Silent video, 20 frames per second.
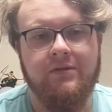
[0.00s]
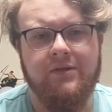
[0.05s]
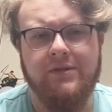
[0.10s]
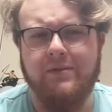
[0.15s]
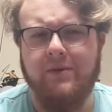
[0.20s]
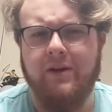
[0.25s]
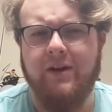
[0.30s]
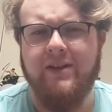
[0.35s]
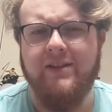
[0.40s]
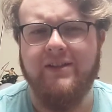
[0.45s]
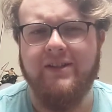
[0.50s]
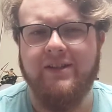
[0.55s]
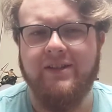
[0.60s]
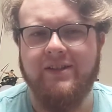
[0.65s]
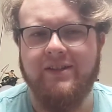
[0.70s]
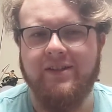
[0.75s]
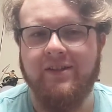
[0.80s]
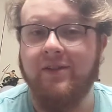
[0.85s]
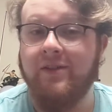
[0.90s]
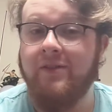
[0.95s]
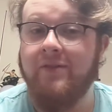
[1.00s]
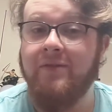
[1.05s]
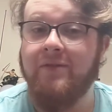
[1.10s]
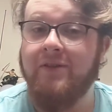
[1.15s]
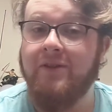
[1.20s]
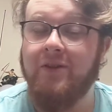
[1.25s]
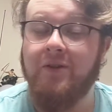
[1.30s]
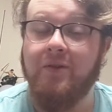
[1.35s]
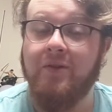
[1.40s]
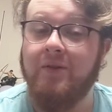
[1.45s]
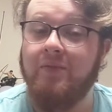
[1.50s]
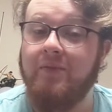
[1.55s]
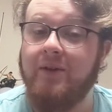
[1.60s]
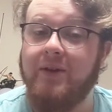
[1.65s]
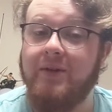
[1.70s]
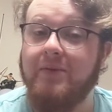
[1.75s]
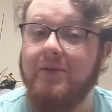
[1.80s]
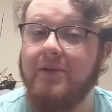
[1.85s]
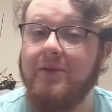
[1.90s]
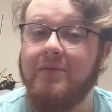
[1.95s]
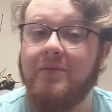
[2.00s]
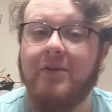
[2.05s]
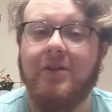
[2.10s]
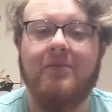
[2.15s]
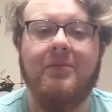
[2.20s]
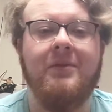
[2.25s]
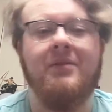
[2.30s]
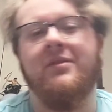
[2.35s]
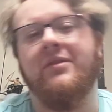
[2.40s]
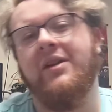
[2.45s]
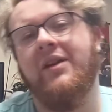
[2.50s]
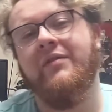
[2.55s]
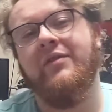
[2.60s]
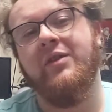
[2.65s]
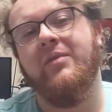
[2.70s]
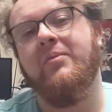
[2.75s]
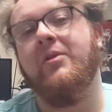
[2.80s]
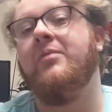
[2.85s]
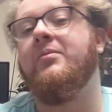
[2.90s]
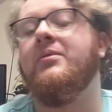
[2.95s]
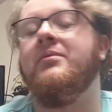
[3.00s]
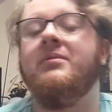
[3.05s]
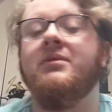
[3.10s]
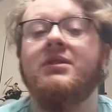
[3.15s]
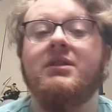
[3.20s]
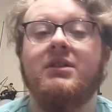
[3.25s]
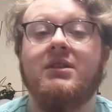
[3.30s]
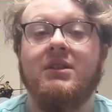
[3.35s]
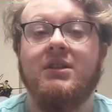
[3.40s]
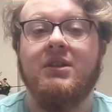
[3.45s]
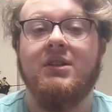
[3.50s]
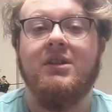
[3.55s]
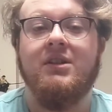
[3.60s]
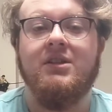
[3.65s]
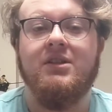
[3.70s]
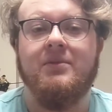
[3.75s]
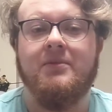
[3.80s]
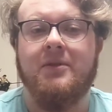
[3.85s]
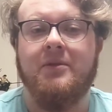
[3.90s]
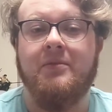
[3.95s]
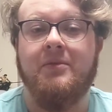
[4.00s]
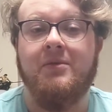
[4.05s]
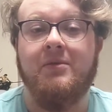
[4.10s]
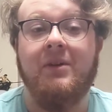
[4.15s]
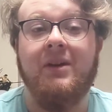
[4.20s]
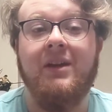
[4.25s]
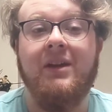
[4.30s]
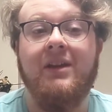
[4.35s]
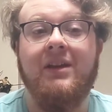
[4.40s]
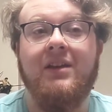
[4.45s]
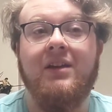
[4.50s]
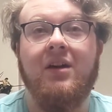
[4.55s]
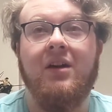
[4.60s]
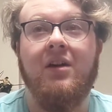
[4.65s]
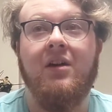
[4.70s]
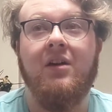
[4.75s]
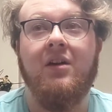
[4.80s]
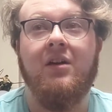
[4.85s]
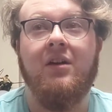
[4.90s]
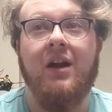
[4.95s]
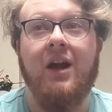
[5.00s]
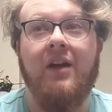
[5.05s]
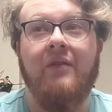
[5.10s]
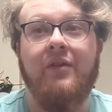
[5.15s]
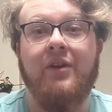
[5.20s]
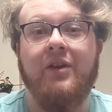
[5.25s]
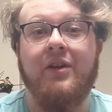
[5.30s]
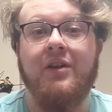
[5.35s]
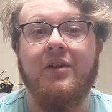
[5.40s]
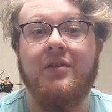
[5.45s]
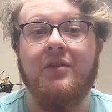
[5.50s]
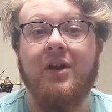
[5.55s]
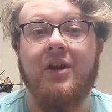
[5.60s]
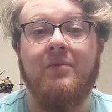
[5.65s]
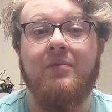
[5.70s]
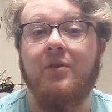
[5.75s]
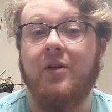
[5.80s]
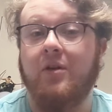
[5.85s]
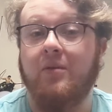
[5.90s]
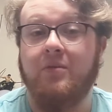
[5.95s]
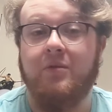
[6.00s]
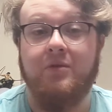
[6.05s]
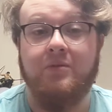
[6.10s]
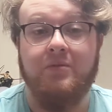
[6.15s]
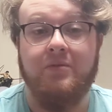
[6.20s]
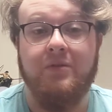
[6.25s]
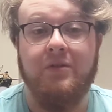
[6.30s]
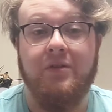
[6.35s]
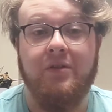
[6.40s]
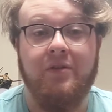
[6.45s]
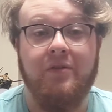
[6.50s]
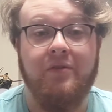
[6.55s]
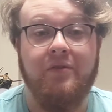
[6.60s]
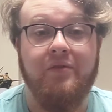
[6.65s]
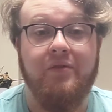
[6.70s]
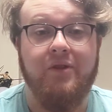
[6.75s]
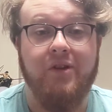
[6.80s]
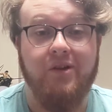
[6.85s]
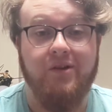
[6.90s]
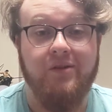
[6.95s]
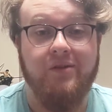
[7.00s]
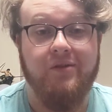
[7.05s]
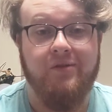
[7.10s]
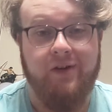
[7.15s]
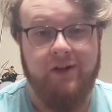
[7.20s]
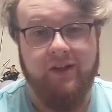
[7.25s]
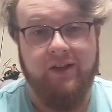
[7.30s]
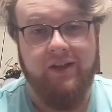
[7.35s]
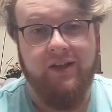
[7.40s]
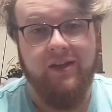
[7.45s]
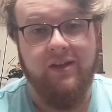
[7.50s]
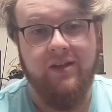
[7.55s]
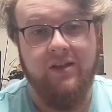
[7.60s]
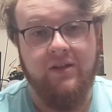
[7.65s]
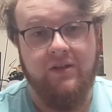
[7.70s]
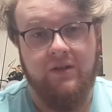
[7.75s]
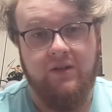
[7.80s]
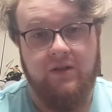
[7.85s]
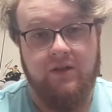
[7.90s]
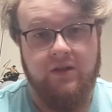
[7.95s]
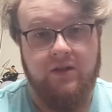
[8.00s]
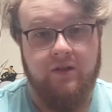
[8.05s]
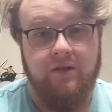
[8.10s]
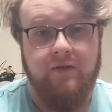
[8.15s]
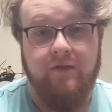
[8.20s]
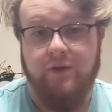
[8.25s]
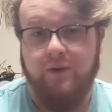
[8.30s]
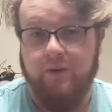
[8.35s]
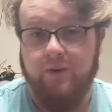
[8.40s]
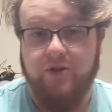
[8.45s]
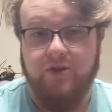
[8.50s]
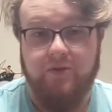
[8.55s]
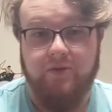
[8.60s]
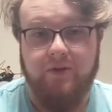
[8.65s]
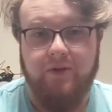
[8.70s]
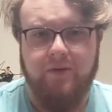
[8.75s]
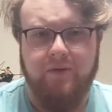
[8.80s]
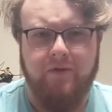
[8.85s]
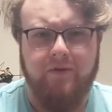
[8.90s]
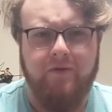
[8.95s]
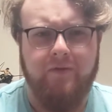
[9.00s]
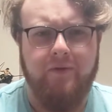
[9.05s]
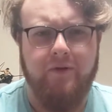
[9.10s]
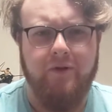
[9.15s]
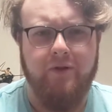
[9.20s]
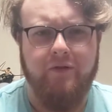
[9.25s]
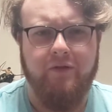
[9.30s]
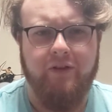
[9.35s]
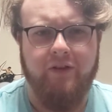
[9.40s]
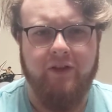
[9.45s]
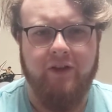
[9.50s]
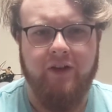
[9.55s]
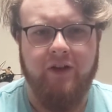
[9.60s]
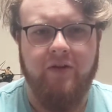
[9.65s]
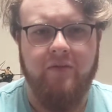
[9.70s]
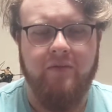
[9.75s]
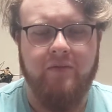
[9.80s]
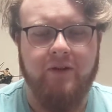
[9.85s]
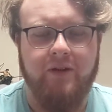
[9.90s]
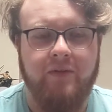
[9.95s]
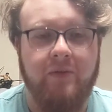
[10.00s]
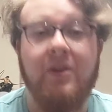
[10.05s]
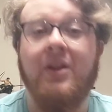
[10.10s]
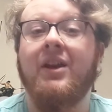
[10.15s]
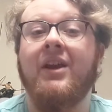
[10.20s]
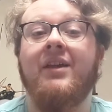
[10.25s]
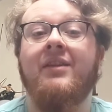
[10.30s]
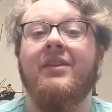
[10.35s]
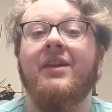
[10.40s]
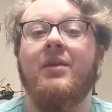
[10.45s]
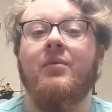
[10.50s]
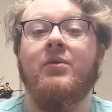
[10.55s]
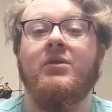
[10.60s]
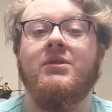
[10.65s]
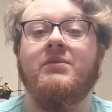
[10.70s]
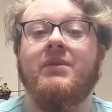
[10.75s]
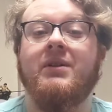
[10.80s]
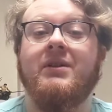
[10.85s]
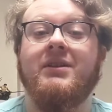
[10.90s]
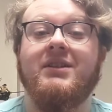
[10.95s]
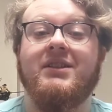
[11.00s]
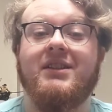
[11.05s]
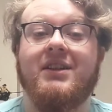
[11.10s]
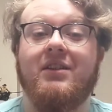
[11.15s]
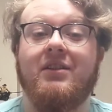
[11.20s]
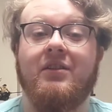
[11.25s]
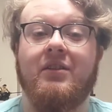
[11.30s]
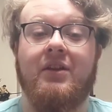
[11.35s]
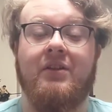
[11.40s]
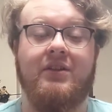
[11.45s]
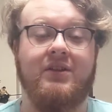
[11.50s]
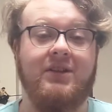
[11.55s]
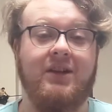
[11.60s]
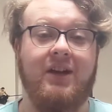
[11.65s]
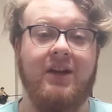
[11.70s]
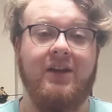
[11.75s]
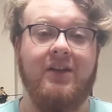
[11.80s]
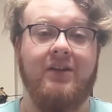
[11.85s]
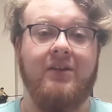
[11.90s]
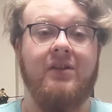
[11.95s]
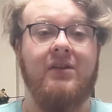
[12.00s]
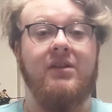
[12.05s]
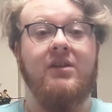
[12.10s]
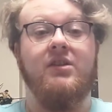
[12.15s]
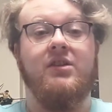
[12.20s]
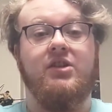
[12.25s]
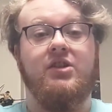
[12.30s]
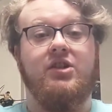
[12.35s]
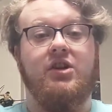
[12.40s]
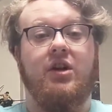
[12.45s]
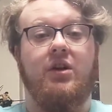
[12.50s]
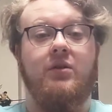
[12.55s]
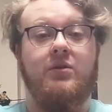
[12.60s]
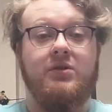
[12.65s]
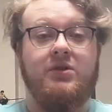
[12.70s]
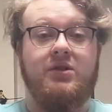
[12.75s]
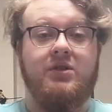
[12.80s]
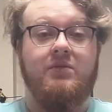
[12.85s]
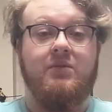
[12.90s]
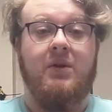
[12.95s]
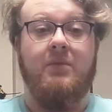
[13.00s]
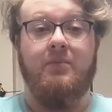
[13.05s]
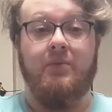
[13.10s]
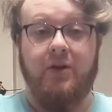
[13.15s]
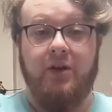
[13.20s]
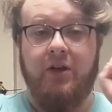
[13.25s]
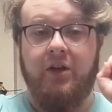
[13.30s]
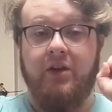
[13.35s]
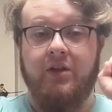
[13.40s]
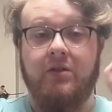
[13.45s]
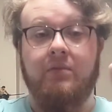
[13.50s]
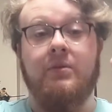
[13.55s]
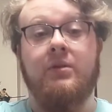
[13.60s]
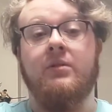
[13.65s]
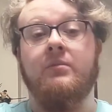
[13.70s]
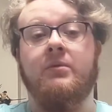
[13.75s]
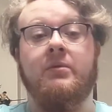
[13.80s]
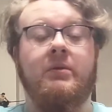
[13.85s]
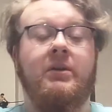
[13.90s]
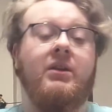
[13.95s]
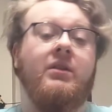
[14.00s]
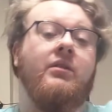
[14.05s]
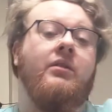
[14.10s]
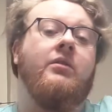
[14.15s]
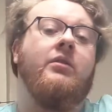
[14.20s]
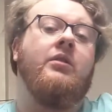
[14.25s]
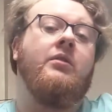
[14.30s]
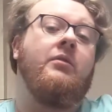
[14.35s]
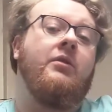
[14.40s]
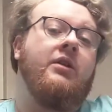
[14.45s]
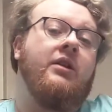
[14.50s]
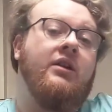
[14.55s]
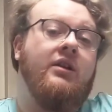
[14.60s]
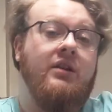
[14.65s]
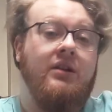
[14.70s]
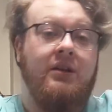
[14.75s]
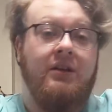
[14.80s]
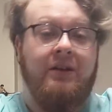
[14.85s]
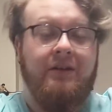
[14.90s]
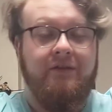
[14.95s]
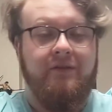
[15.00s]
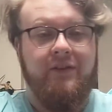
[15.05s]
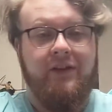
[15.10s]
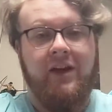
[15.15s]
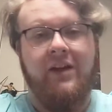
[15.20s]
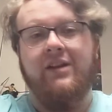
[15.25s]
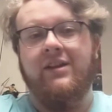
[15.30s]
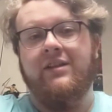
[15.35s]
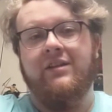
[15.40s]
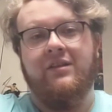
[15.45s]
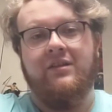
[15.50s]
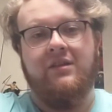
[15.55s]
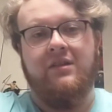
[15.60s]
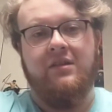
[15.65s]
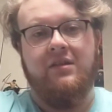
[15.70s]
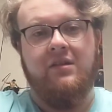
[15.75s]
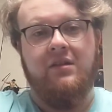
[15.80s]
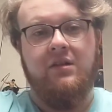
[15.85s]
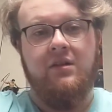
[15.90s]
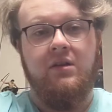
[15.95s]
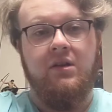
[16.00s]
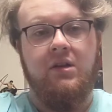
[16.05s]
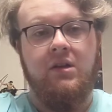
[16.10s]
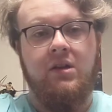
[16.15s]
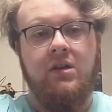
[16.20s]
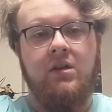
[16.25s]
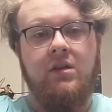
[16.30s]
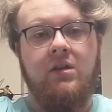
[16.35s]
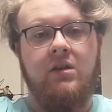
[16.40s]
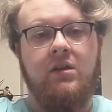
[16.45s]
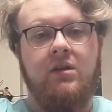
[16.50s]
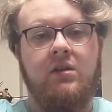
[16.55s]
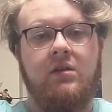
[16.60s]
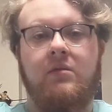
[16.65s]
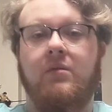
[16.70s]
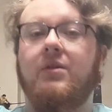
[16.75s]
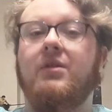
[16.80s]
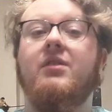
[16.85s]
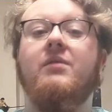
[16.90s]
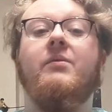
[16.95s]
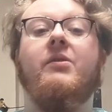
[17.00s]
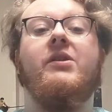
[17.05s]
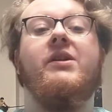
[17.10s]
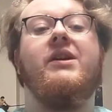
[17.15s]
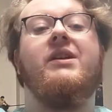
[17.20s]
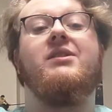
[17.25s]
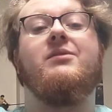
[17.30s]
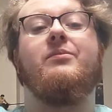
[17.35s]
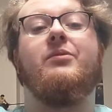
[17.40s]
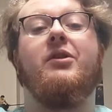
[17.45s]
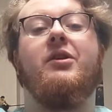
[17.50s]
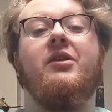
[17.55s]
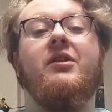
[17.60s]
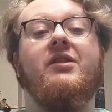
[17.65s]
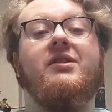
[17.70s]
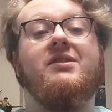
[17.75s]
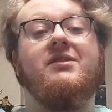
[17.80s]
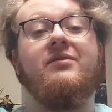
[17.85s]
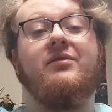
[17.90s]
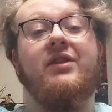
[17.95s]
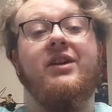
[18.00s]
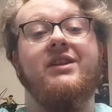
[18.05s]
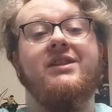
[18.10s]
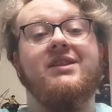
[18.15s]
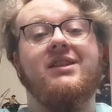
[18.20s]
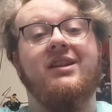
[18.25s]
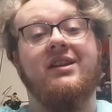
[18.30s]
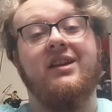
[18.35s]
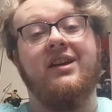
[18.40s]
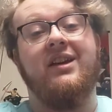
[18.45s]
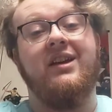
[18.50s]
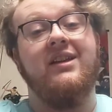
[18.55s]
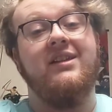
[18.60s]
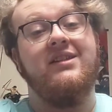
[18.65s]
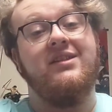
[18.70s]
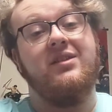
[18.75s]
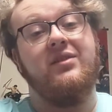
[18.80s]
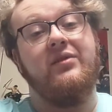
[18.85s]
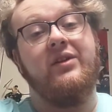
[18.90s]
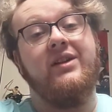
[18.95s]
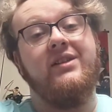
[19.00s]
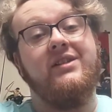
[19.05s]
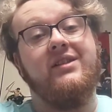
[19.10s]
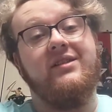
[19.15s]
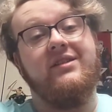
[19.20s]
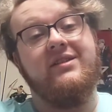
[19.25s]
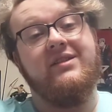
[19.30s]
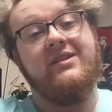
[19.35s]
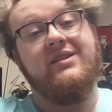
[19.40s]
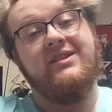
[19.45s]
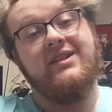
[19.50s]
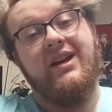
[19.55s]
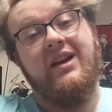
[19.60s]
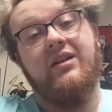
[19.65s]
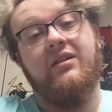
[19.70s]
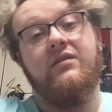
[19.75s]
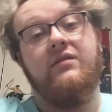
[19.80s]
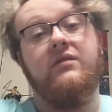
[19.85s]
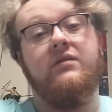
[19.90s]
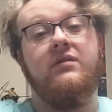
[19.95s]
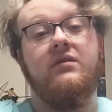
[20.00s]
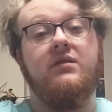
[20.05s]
That's why I said it's not the only people that are probably having that problem. WWE are having a great problem of not really future-proofing their company, but then again, they want to be able to sell their entire shows just by putting a WWE logo on it and forgetting that one of the biggest points of wrestling is the wrestlers itself.